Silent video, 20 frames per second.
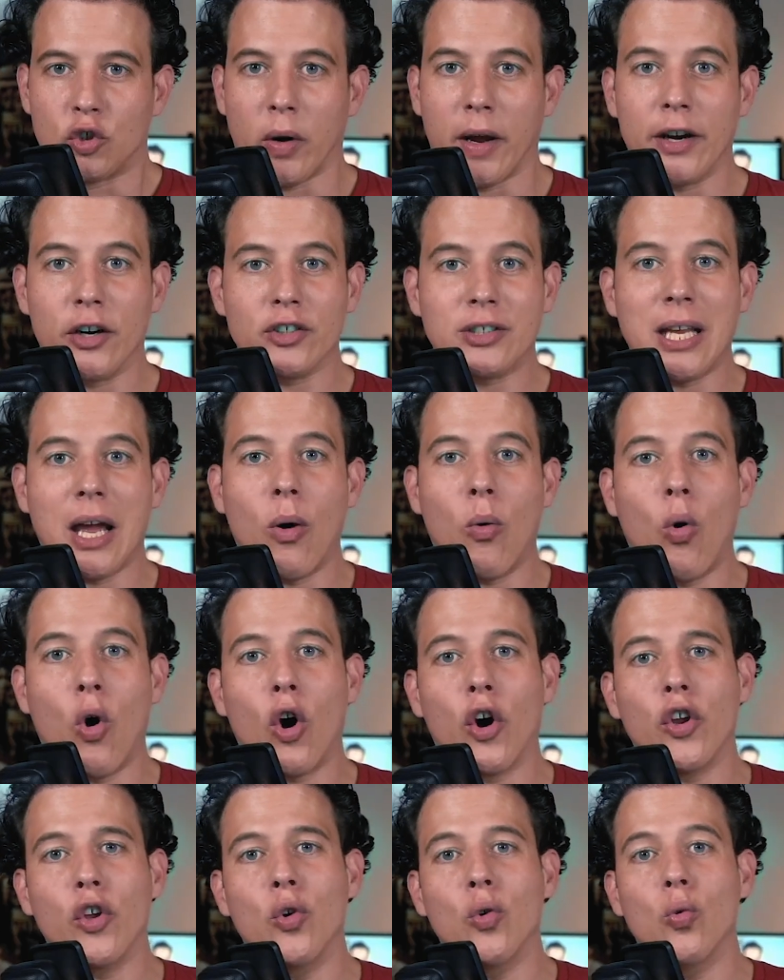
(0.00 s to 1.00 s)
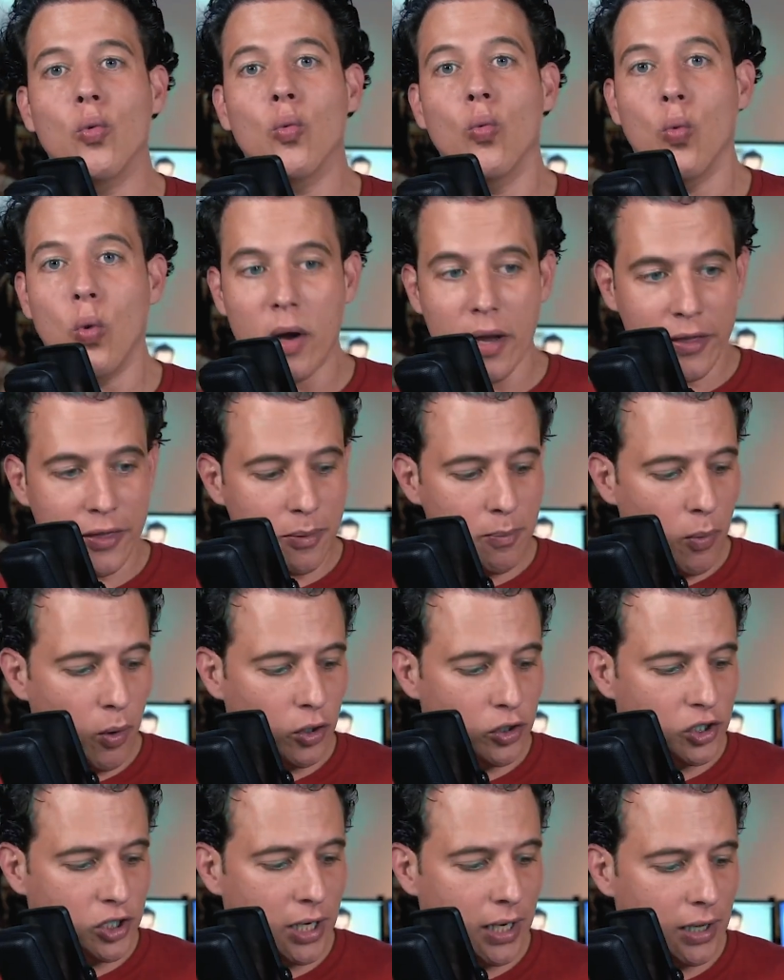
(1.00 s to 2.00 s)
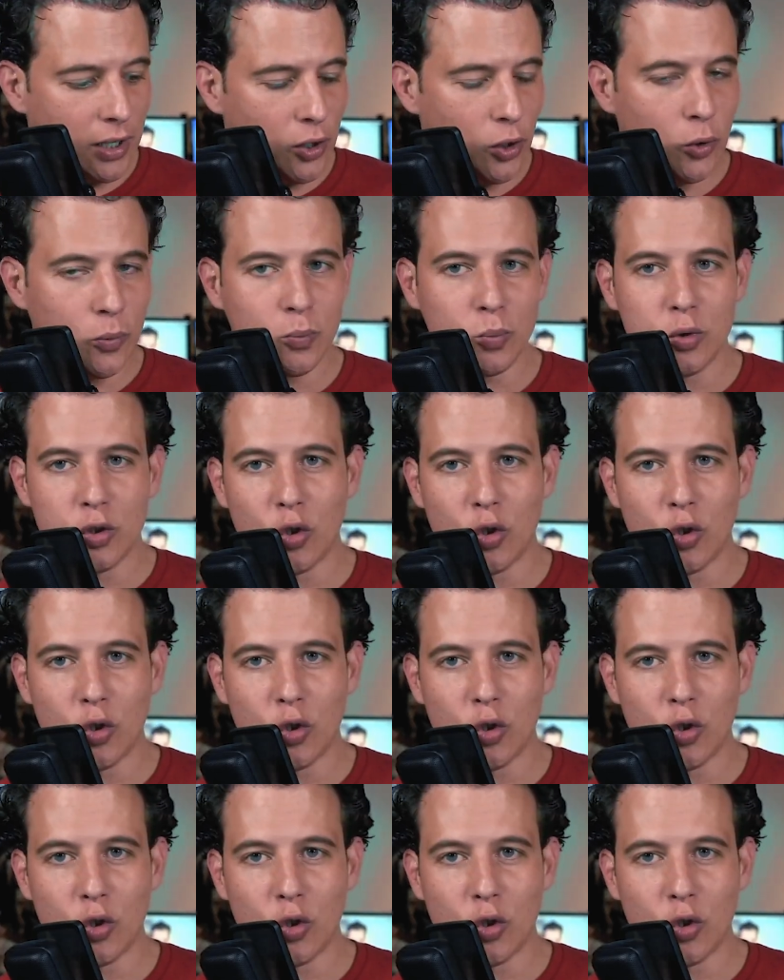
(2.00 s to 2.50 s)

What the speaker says: Traders, how are you? With Marcello,